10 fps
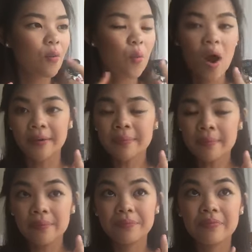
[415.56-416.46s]
one,
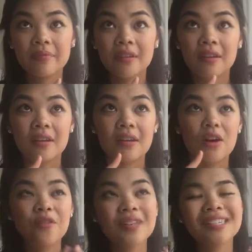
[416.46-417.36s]

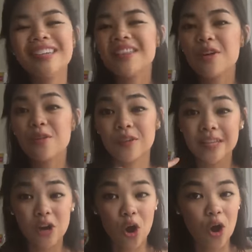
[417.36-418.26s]
obviously there are
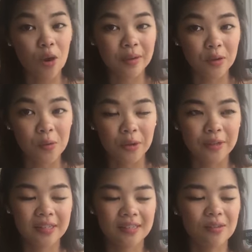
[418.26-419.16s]
really common
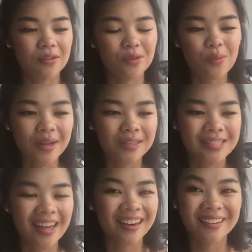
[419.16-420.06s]
quotes, the
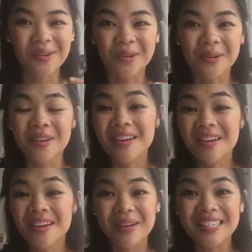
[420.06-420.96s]
ones that are on
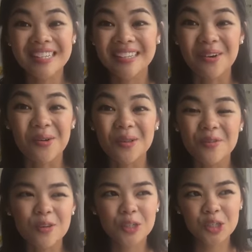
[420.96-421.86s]
basically all
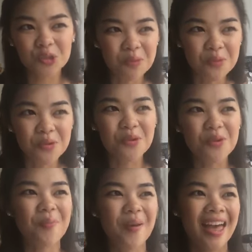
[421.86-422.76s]
of your
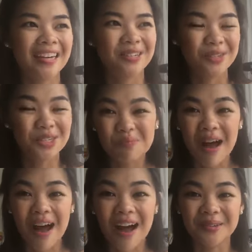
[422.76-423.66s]
Schmoop and your
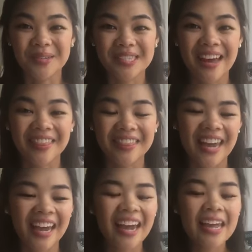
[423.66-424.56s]
Spark notes out
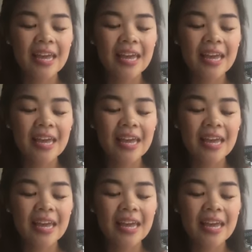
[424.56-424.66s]
there.